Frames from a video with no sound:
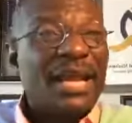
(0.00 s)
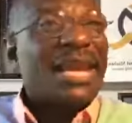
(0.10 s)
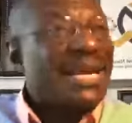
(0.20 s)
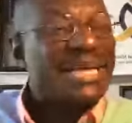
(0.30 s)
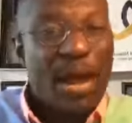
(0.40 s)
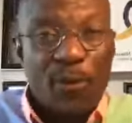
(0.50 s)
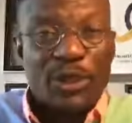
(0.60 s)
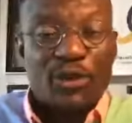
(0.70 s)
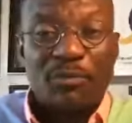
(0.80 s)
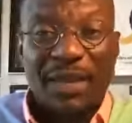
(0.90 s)
Let that
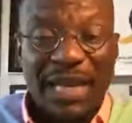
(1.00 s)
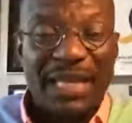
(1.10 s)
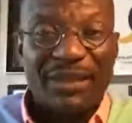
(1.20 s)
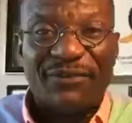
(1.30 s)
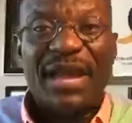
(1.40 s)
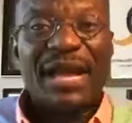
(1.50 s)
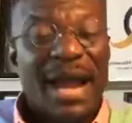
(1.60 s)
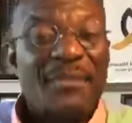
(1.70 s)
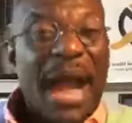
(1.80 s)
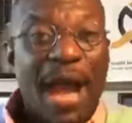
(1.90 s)
which you believe
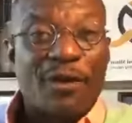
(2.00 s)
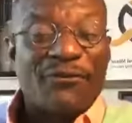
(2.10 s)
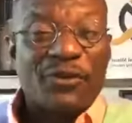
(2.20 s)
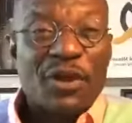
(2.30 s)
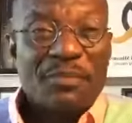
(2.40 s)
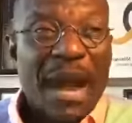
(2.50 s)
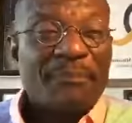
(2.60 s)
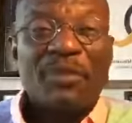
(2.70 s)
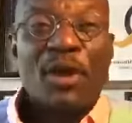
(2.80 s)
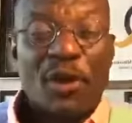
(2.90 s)
come out of your
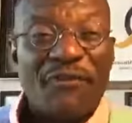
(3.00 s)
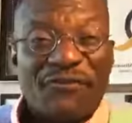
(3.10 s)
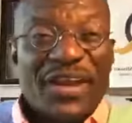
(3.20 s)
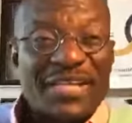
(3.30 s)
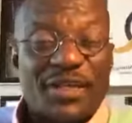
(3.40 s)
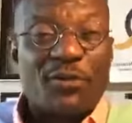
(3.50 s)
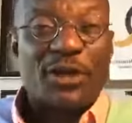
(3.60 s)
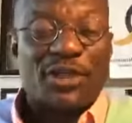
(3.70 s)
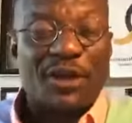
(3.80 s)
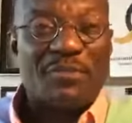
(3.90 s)
mouth. Confess it
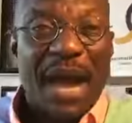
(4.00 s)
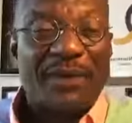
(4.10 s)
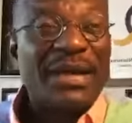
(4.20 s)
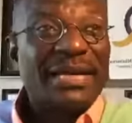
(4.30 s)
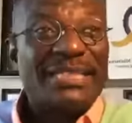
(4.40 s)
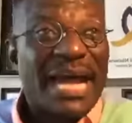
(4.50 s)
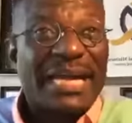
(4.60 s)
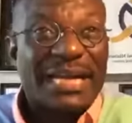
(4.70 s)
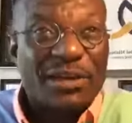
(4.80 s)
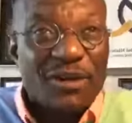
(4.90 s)
with your mouth
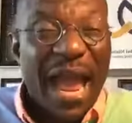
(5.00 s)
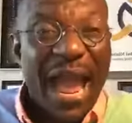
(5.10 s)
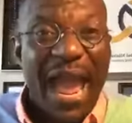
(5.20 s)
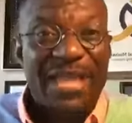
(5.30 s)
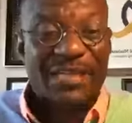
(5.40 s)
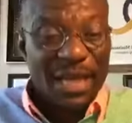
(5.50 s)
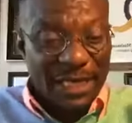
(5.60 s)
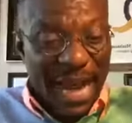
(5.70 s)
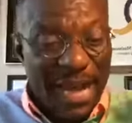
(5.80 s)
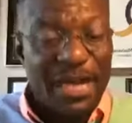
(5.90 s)
that Christ,
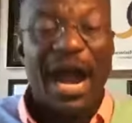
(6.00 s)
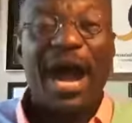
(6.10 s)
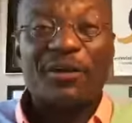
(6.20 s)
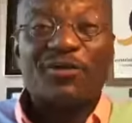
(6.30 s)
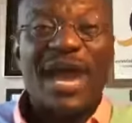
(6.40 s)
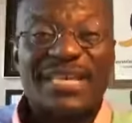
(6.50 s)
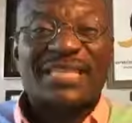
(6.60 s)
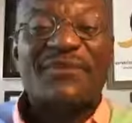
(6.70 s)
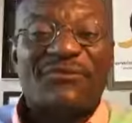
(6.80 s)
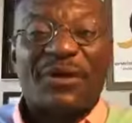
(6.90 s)
that God
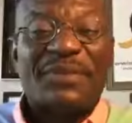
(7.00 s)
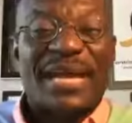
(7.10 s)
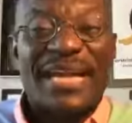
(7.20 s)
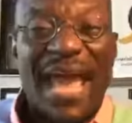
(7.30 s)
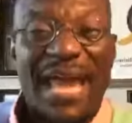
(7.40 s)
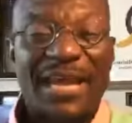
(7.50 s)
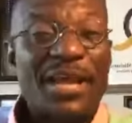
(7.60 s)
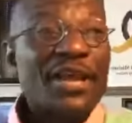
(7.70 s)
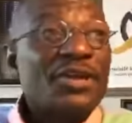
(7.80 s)
raised him from the dead.